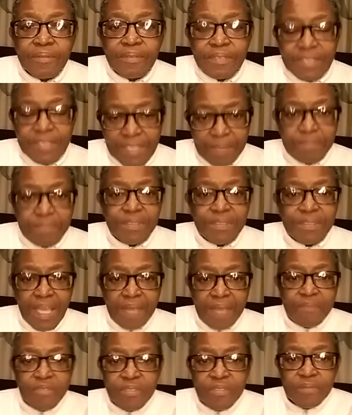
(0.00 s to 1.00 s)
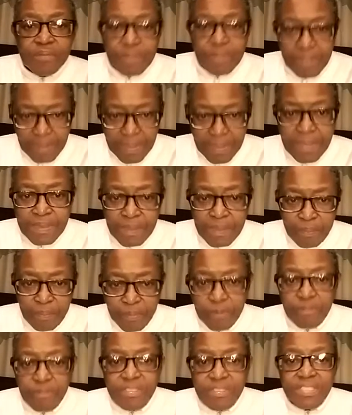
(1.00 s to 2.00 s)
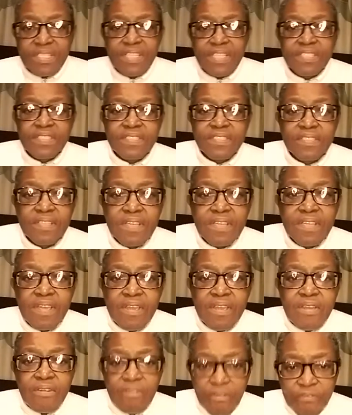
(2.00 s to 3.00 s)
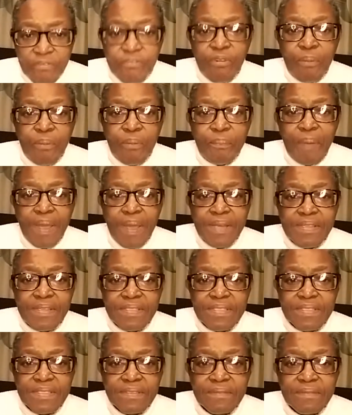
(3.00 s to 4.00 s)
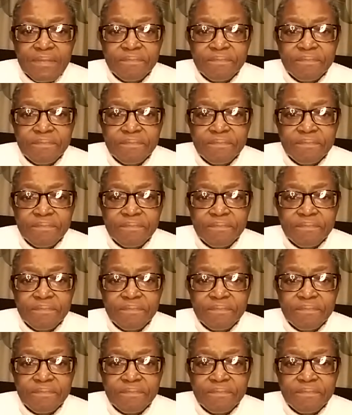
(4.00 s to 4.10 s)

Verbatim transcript: sometimes in the process of comparison.